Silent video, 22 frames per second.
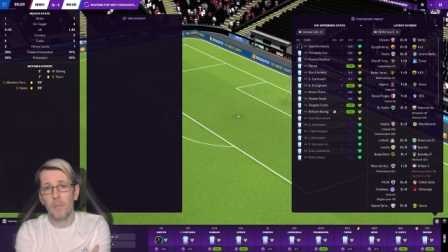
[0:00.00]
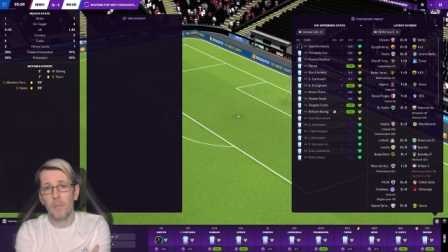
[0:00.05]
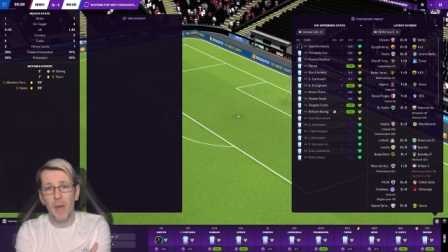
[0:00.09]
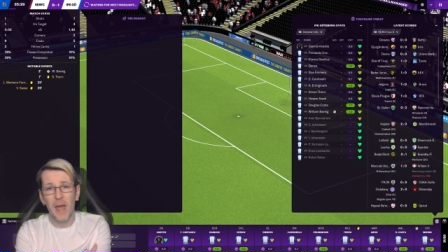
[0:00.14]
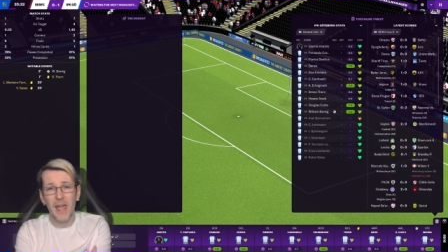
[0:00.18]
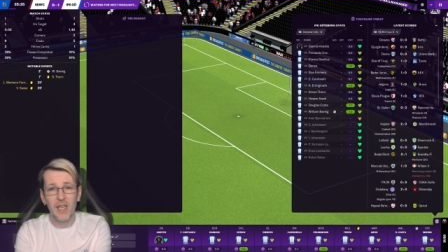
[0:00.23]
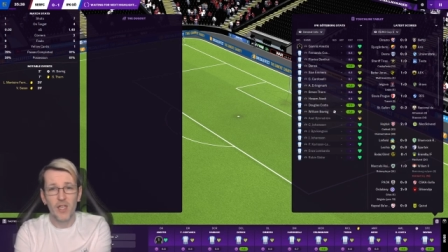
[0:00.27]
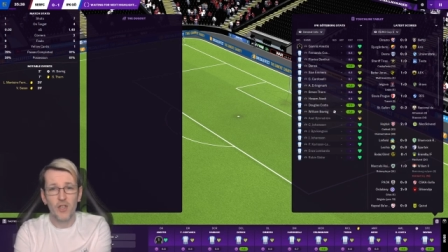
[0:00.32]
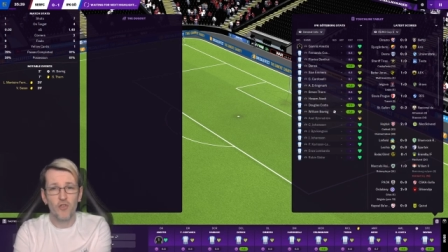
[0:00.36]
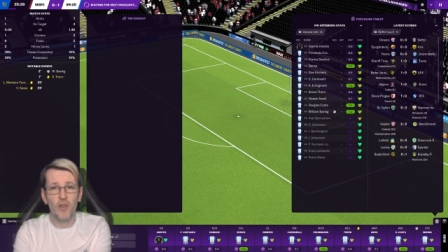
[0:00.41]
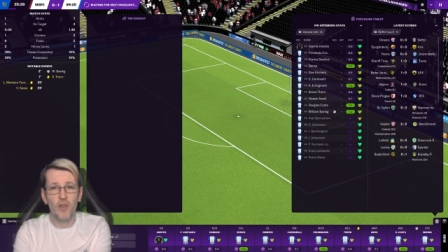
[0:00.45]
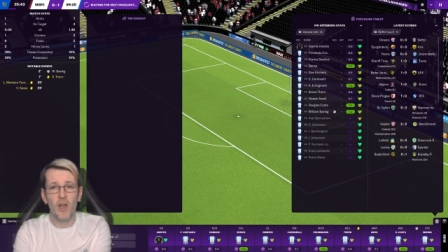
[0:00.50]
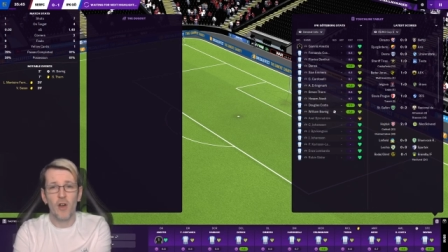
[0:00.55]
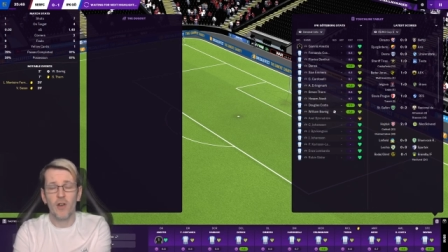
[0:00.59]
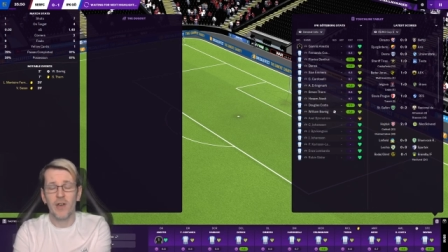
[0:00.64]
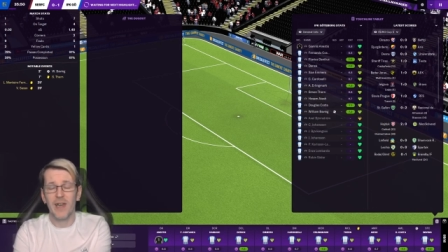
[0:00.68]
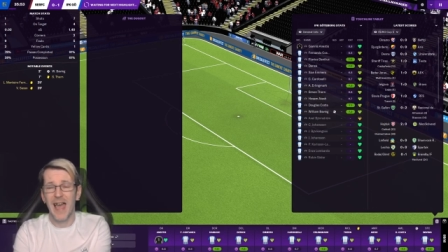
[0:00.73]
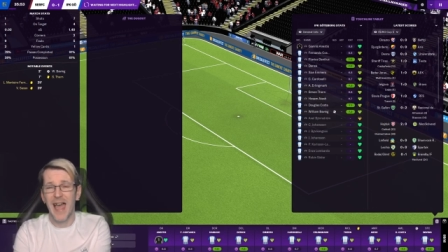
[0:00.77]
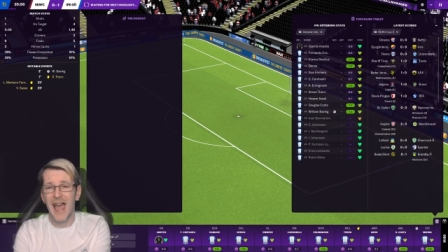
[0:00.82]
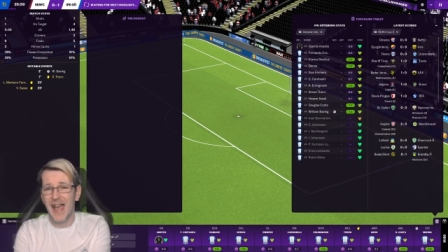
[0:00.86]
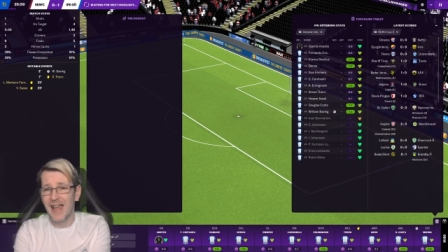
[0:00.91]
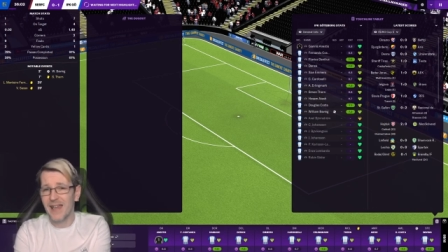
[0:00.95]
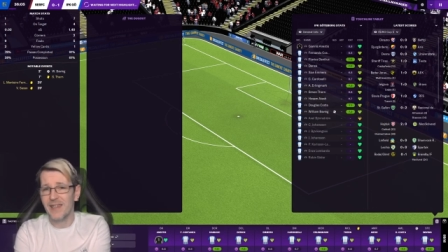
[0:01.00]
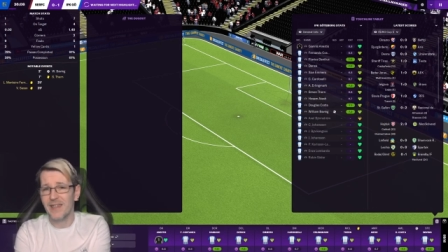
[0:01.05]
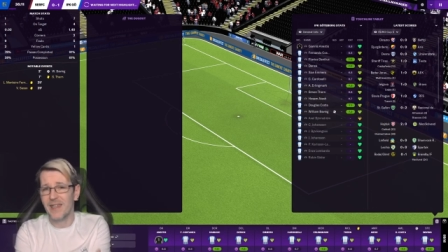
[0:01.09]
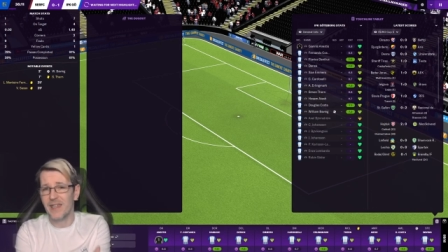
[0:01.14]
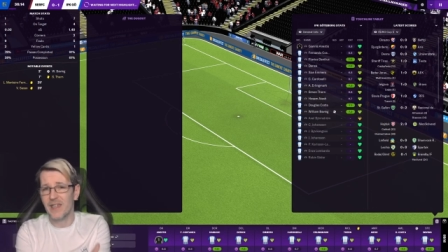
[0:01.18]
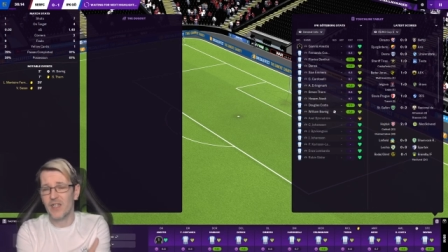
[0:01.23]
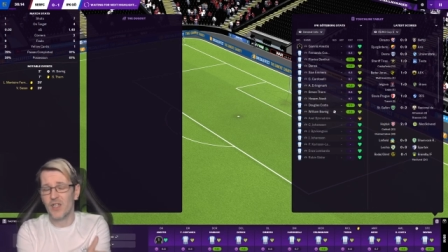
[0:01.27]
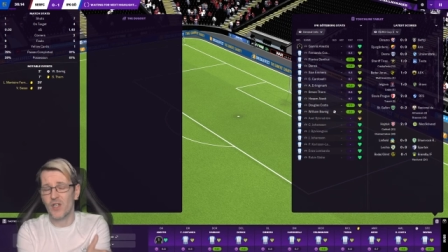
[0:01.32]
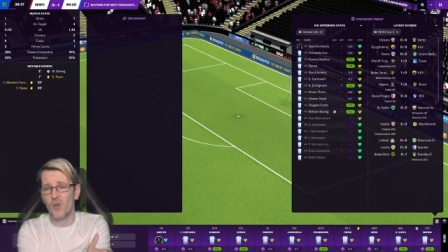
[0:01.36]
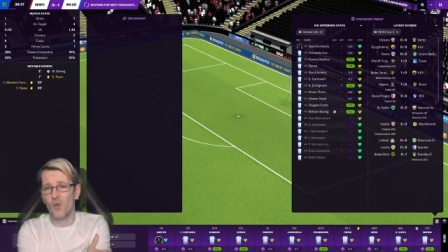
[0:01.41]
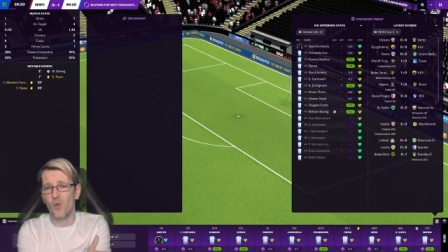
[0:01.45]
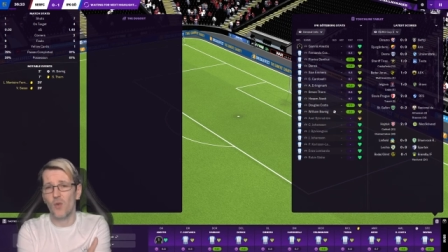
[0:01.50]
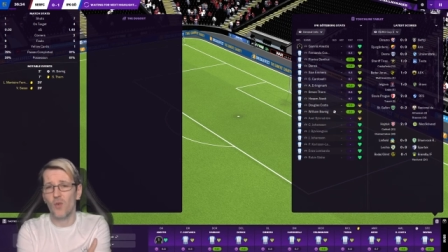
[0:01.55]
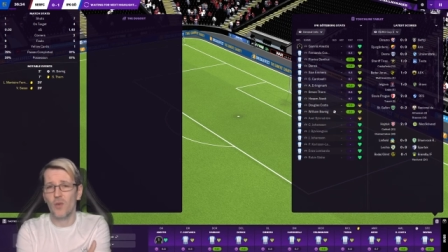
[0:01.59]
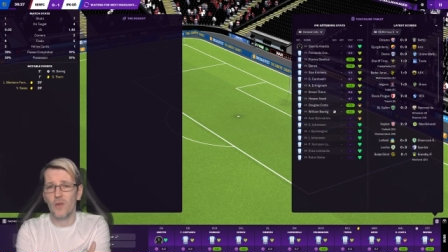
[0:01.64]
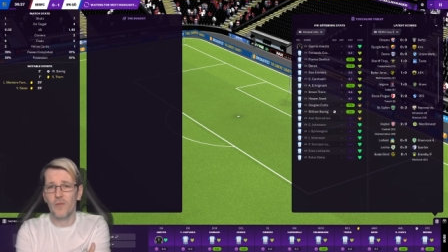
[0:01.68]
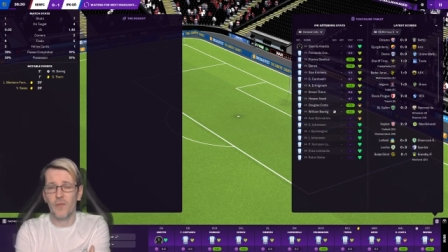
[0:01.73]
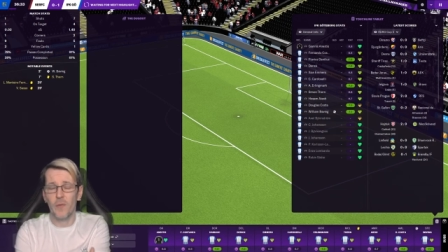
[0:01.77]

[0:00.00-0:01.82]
Patreon and Discord?